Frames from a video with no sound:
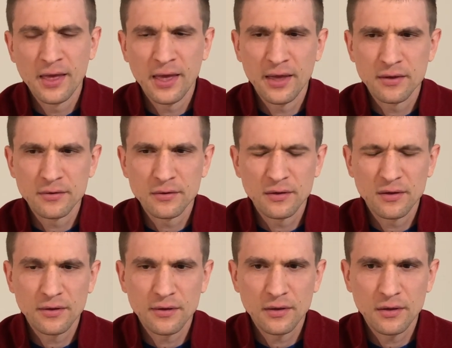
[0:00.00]
and
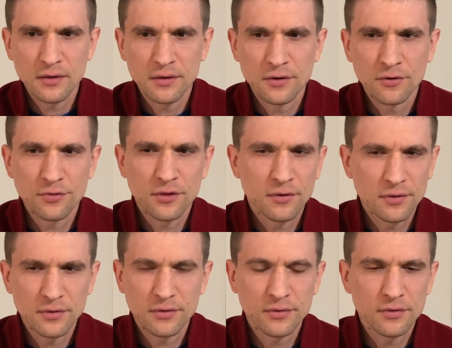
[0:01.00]

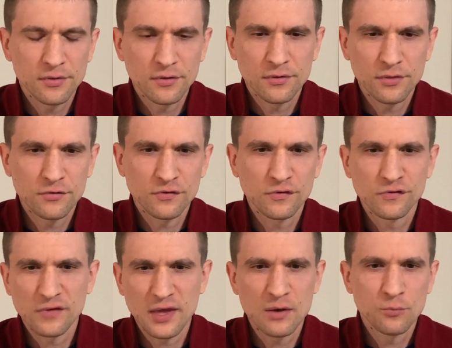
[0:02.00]
there's a
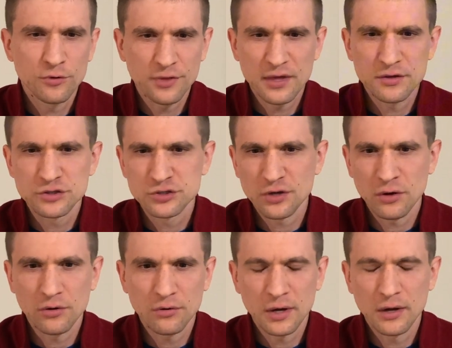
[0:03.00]
scene where they
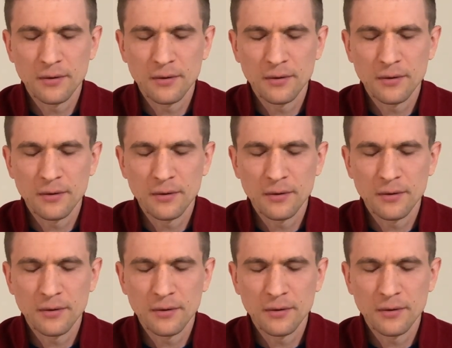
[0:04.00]
show